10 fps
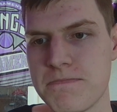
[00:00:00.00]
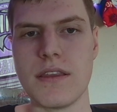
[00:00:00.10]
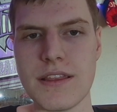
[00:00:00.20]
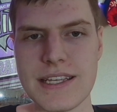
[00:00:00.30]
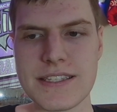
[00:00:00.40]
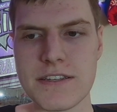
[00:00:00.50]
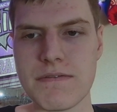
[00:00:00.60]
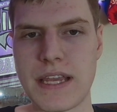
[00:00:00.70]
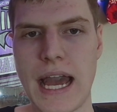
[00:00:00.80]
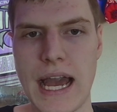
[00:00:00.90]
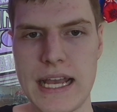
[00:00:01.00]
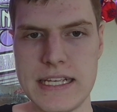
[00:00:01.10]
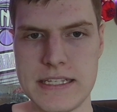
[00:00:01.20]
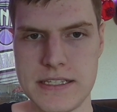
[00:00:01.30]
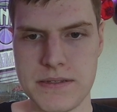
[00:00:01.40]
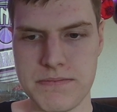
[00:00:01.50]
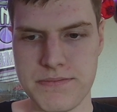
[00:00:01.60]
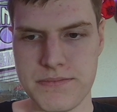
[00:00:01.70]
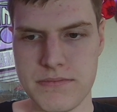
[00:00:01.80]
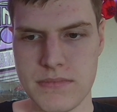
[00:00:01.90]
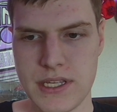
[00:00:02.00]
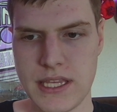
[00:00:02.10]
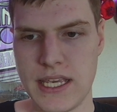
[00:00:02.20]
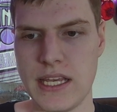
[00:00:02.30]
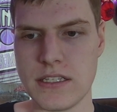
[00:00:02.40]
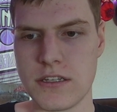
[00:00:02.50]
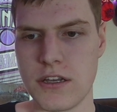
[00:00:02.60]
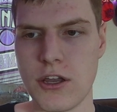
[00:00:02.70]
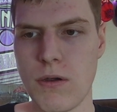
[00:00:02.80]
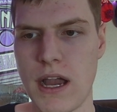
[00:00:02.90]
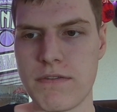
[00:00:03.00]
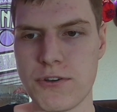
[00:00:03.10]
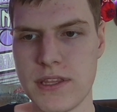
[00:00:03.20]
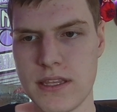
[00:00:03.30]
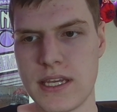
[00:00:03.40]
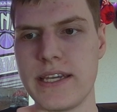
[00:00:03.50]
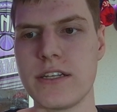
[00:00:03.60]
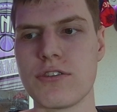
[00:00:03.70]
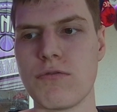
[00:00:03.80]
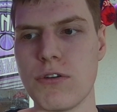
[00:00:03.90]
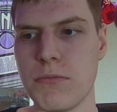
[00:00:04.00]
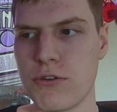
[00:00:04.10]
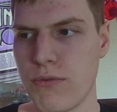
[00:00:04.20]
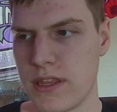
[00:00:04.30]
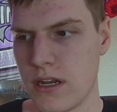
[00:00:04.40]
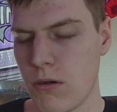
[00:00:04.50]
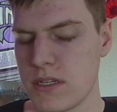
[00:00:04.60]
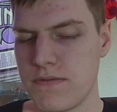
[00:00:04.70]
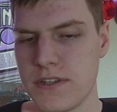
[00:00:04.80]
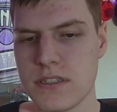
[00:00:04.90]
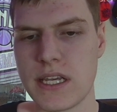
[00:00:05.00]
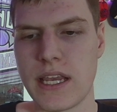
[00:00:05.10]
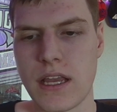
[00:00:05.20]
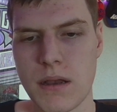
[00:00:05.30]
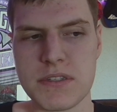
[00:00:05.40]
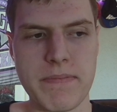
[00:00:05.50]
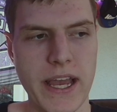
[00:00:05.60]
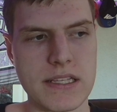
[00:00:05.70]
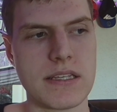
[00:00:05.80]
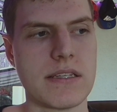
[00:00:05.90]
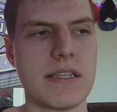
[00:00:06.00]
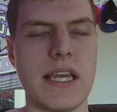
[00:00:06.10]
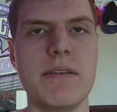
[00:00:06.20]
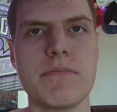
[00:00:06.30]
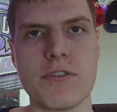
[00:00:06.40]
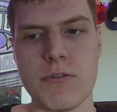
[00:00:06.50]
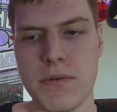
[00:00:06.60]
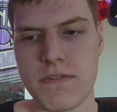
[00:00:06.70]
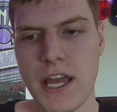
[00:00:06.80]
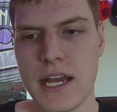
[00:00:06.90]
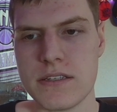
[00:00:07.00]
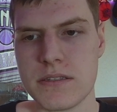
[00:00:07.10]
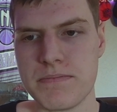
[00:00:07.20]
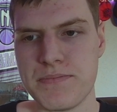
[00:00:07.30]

The list of guys that the Kings could go after and that the Kings are rumored with, it always feels like it comes back to the same group of guys.